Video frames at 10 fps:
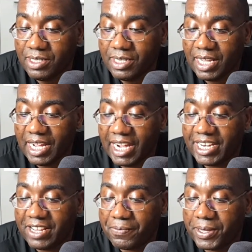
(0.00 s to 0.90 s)

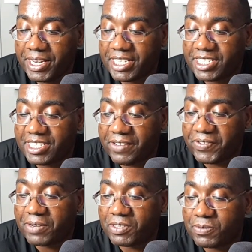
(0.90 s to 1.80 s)
IDF planning
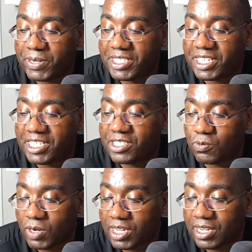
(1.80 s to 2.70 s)
significant response against
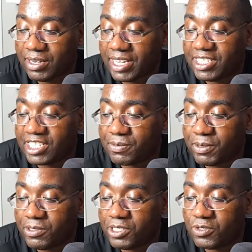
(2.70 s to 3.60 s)
Iran as
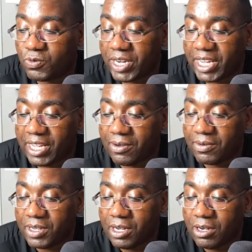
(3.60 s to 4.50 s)
explosions ring out
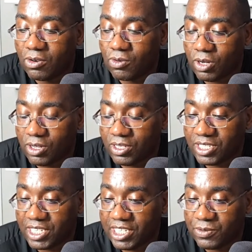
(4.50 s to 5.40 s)

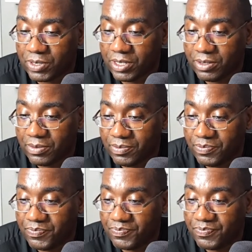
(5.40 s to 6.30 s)
across Israel.
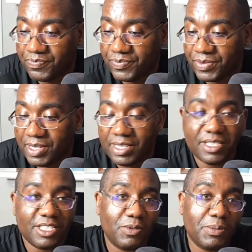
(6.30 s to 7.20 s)

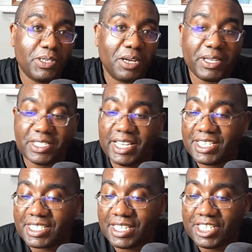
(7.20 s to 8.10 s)
This is what I'm talking about the
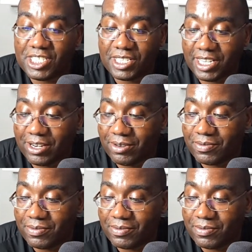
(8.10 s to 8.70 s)
escalation ladder.